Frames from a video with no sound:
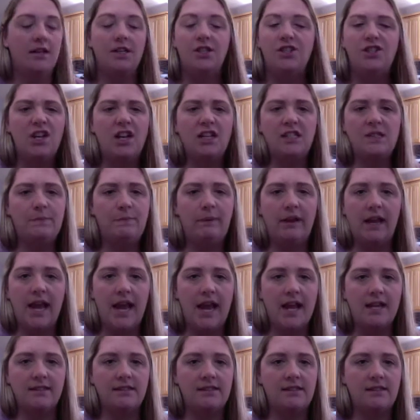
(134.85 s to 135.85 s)
Just
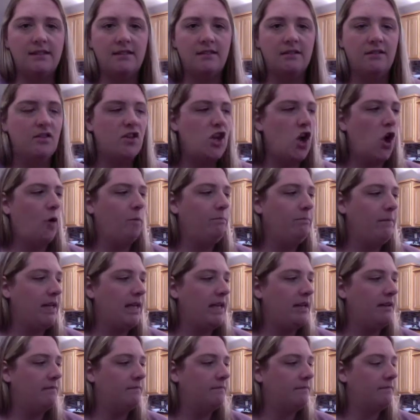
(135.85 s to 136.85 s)
plants, no
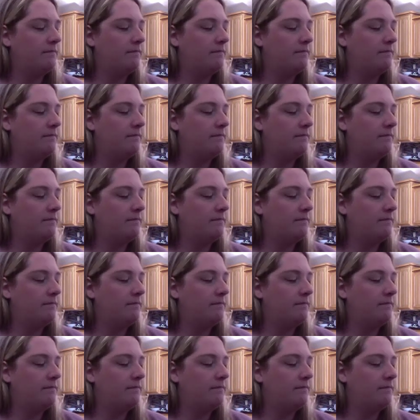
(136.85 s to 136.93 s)
meat.